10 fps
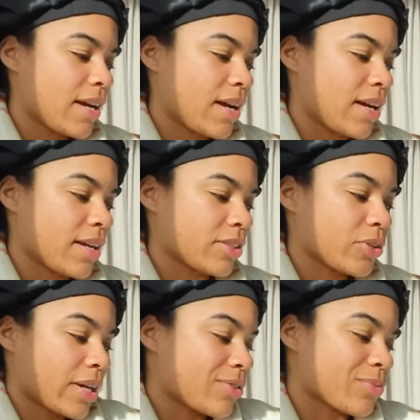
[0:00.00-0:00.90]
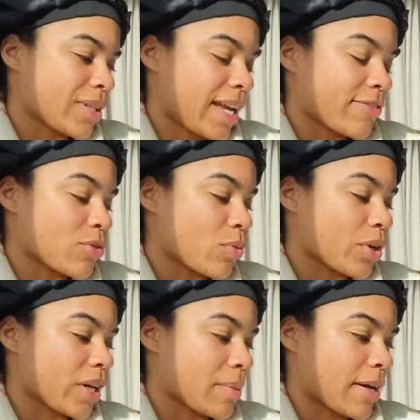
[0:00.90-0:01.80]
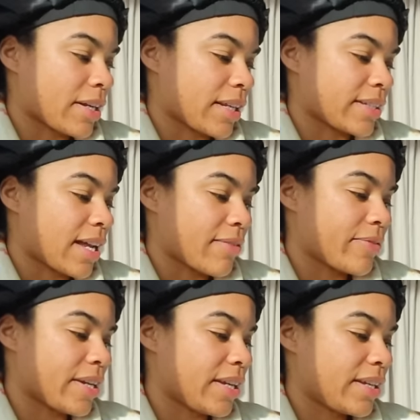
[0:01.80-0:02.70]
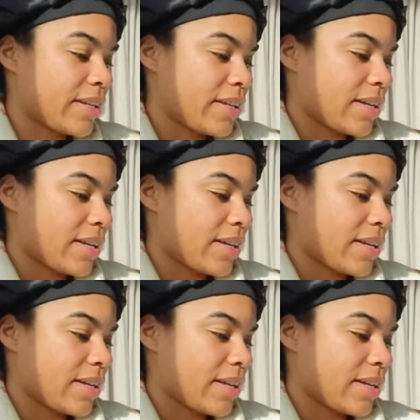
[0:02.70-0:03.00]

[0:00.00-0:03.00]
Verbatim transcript: Uh, so I don't really have to worry about it like not fitting.